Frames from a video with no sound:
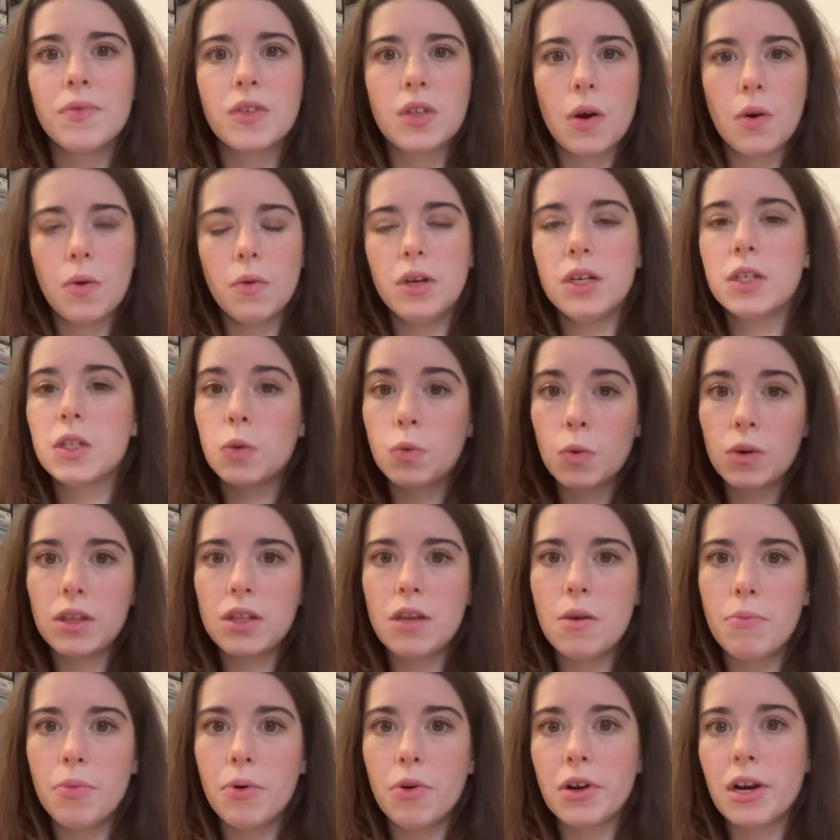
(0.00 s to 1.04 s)
So it's really
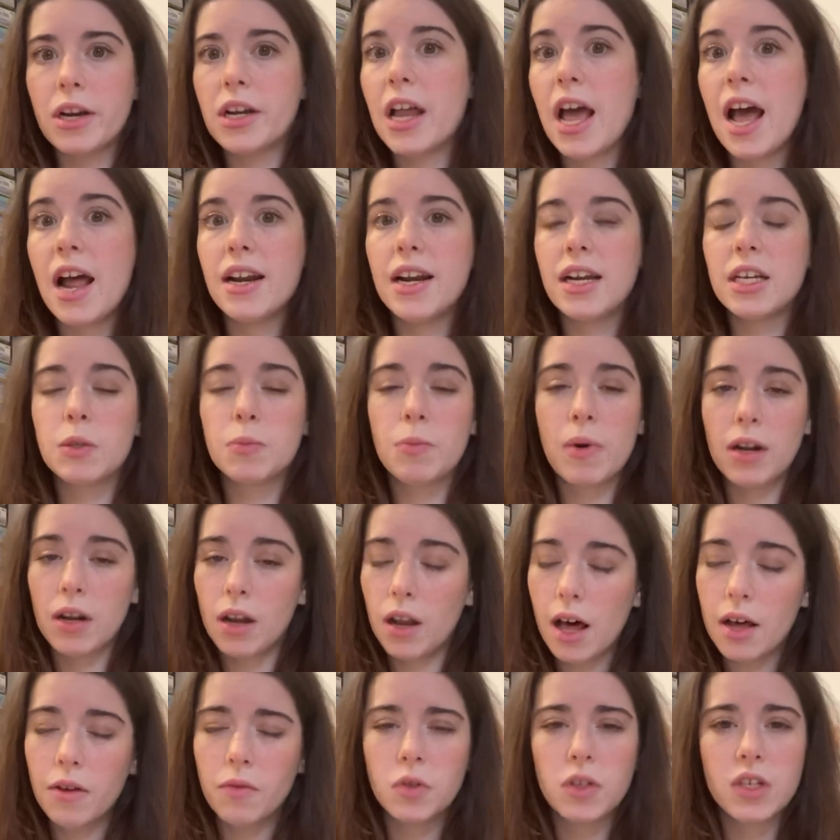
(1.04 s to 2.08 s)
important, and I spend a
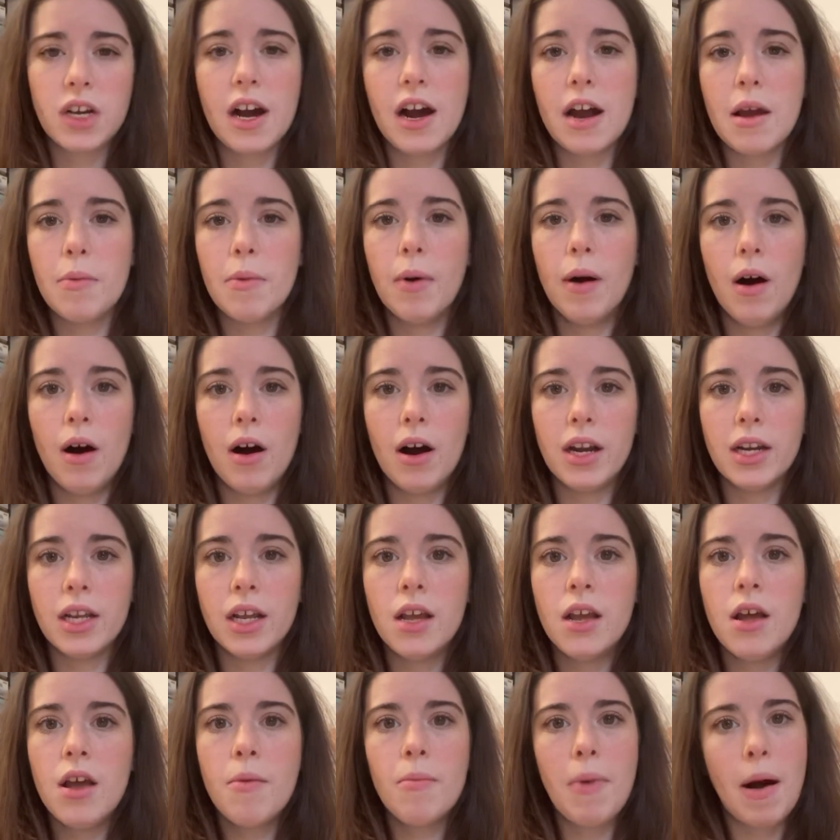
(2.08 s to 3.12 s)
lot of time on
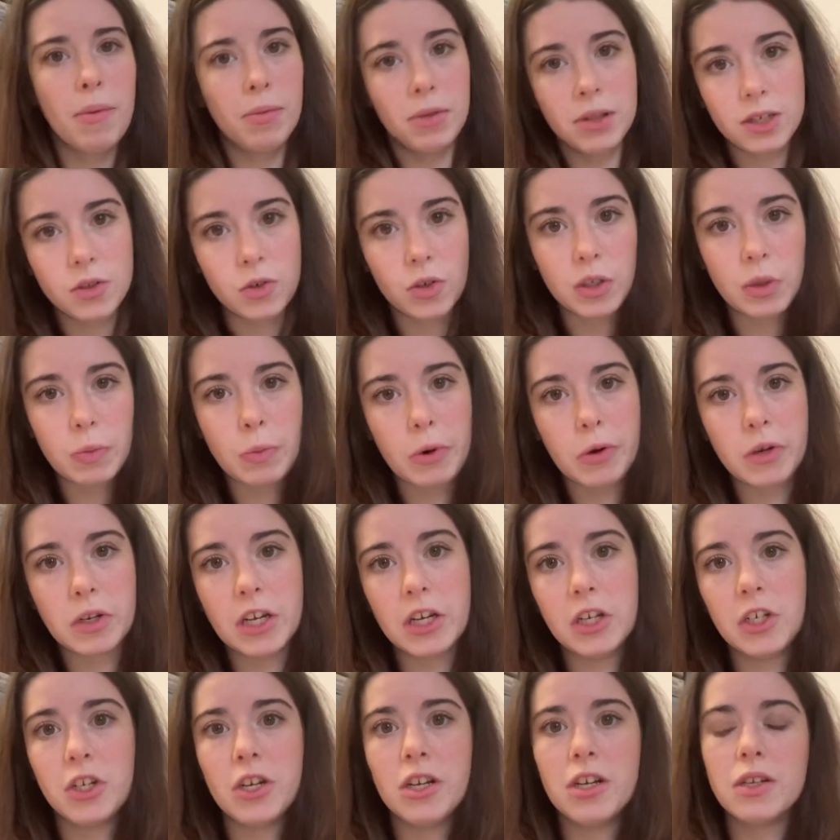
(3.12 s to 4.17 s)
public
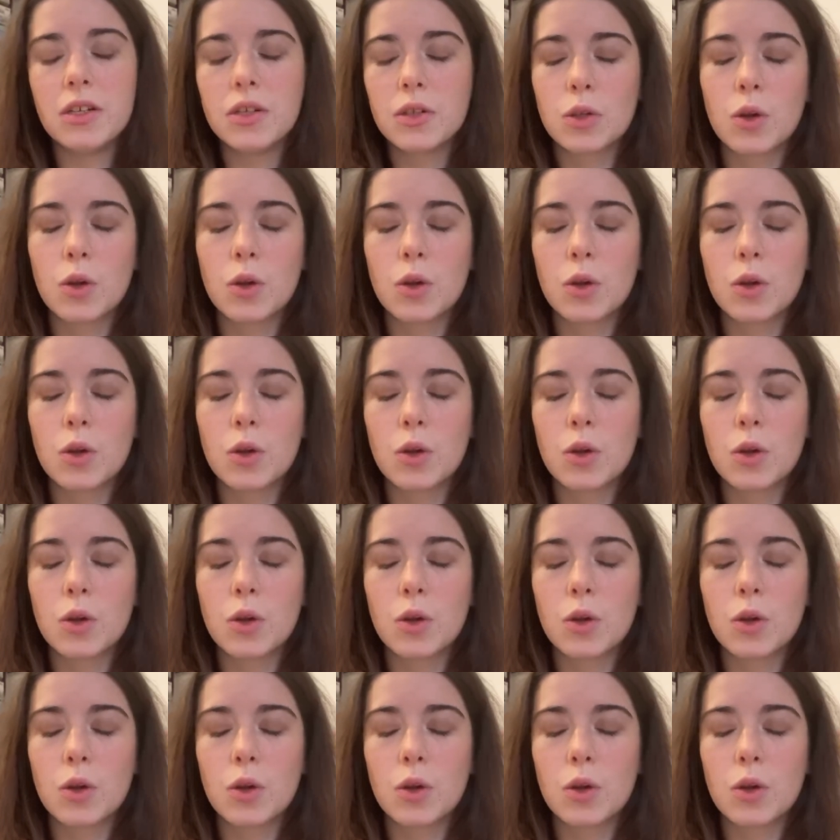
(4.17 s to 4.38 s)
transportation.